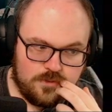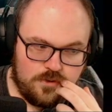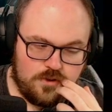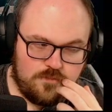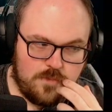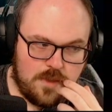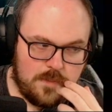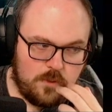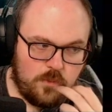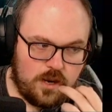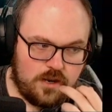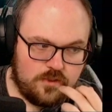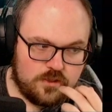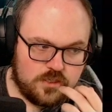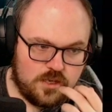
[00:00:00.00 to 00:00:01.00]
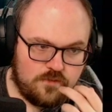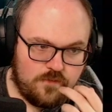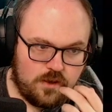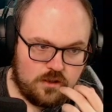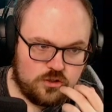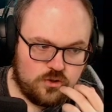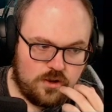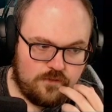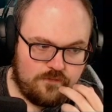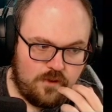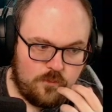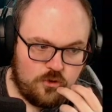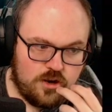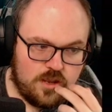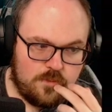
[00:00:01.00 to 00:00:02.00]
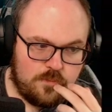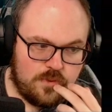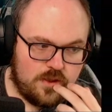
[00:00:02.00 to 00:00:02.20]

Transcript: Could have maybe waited to see if I could draw Ephemerate,